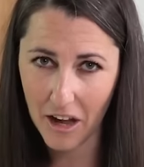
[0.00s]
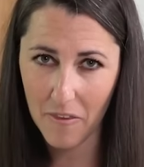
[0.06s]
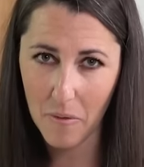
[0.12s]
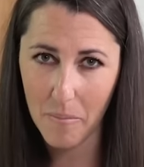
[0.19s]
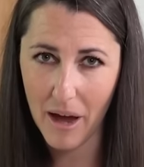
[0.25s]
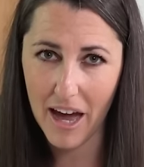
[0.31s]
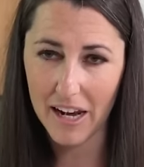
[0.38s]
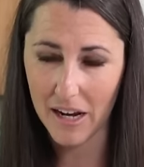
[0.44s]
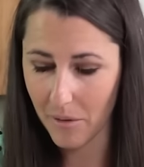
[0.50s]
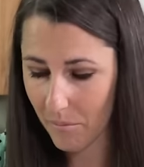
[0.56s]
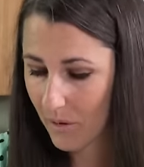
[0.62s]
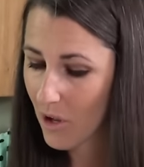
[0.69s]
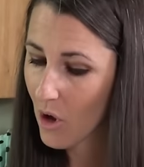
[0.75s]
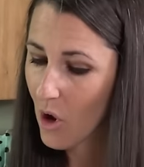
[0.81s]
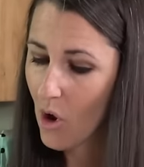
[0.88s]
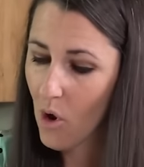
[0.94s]
on the bottom.
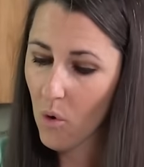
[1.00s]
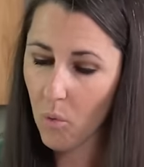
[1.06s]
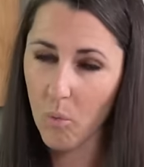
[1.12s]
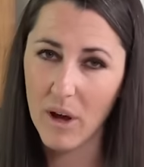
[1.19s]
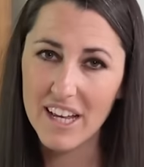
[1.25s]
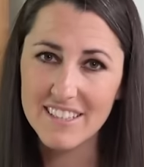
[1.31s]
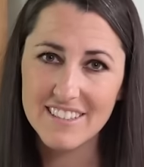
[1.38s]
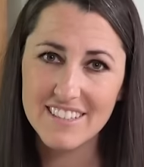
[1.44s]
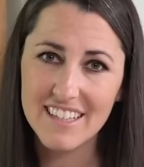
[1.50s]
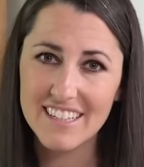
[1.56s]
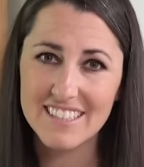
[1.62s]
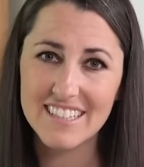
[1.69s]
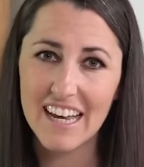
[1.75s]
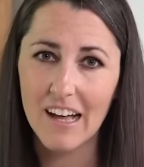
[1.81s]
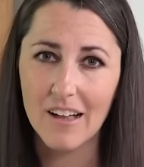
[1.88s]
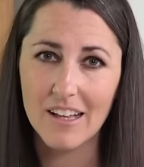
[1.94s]
Whisk
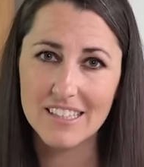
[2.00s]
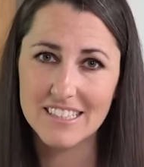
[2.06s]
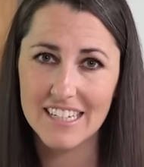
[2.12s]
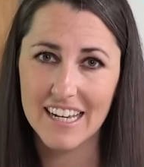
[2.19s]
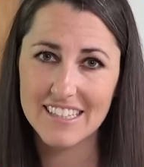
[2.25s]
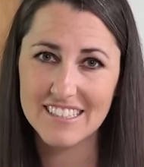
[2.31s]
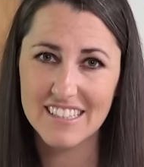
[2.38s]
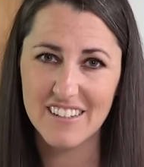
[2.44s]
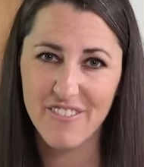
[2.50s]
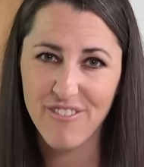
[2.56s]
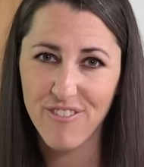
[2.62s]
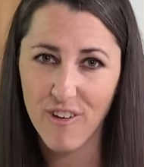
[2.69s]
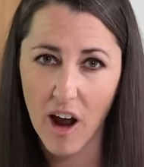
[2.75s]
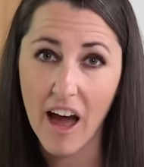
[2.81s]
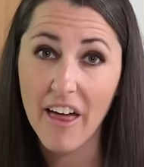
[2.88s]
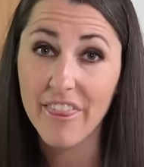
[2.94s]
until it's nice and
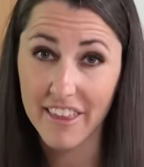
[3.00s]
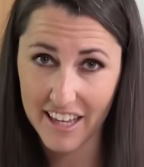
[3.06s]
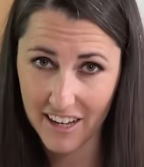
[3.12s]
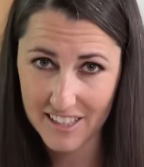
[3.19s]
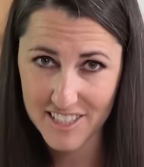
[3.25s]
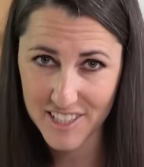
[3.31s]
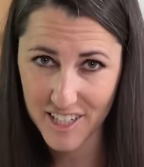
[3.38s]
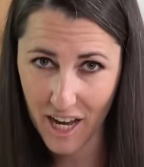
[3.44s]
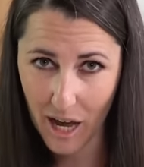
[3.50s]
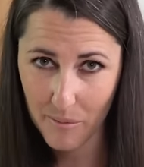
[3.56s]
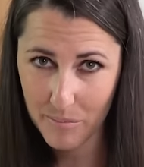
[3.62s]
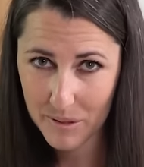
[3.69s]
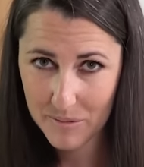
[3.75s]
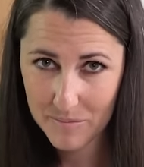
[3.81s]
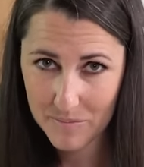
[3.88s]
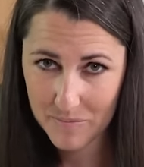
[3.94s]
frothy on top.